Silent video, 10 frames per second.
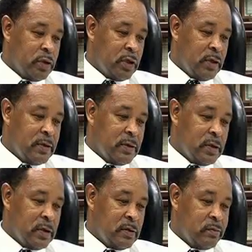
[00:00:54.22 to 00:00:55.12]
because
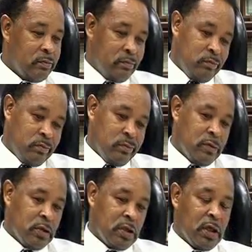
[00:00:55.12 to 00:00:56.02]
uh,
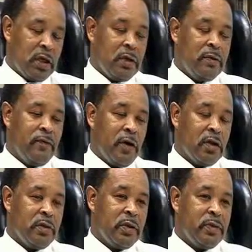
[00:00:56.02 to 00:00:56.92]
like he
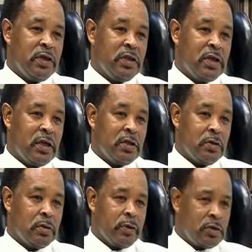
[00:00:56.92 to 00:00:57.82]
followed in, inside the
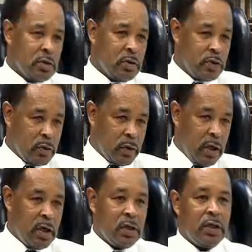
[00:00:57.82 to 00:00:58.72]
store to make sure he was
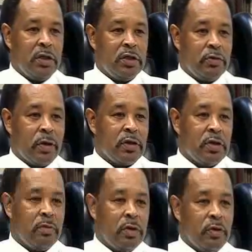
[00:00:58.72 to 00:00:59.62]
okay, and he instructed
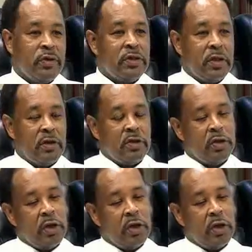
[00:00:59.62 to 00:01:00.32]
the employees there to